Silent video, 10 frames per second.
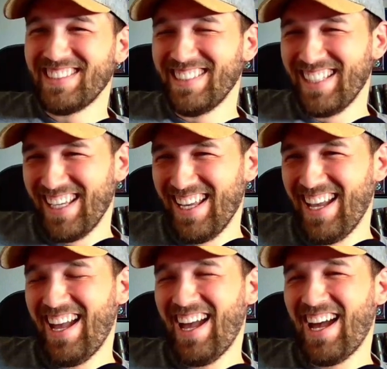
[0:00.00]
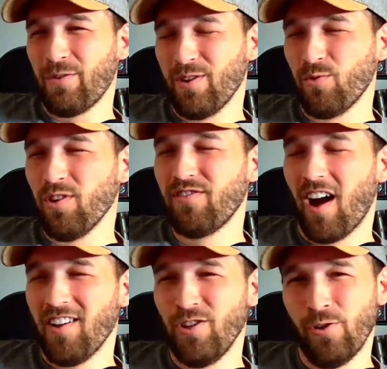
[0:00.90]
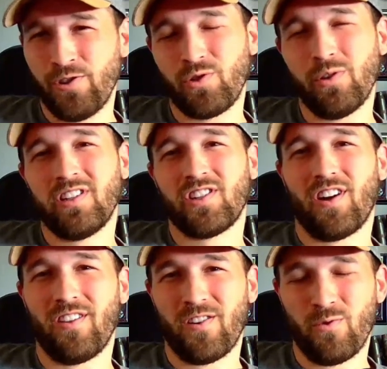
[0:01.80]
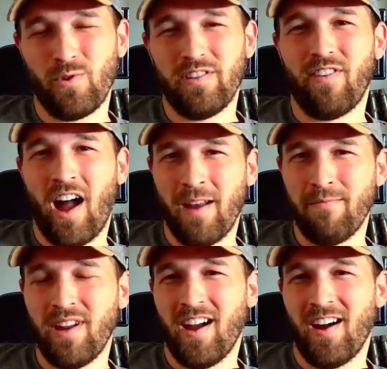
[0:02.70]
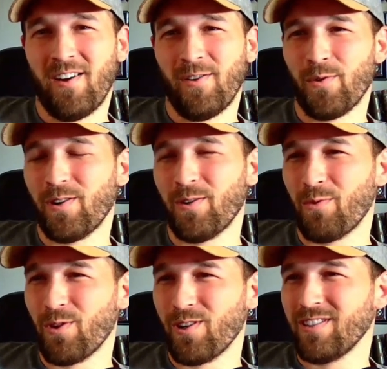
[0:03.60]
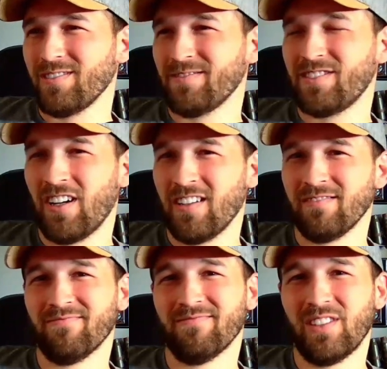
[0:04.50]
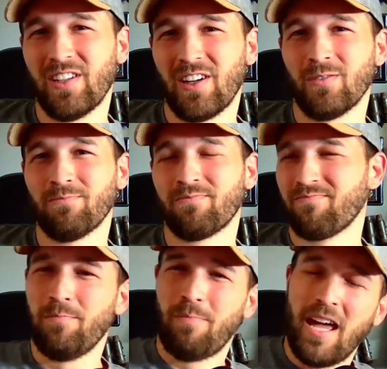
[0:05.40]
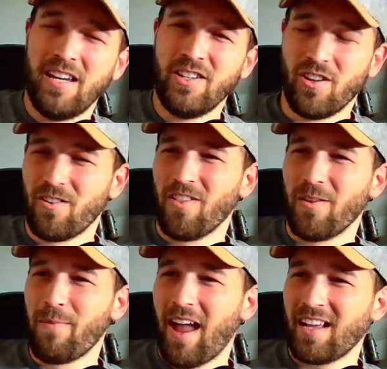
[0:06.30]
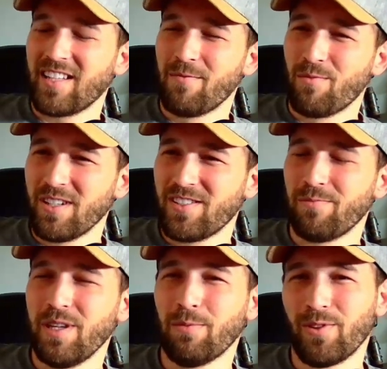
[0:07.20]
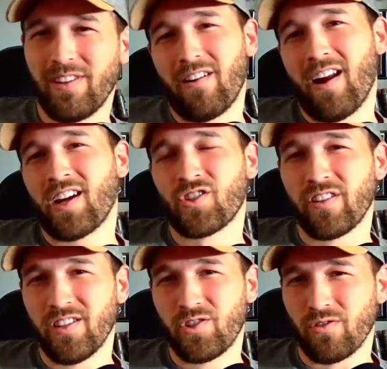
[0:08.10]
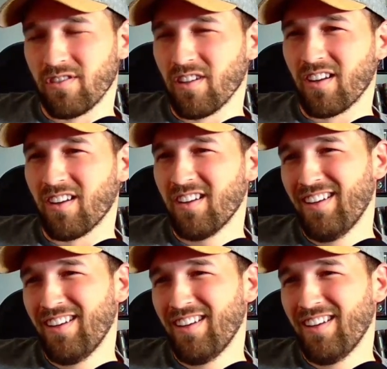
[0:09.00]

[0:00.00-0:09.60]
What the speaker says: Yeah, we've gotten used to each other. We vibe now. We're done. Patting each other on the back. Time to bring some people in that are actually interesting, huh?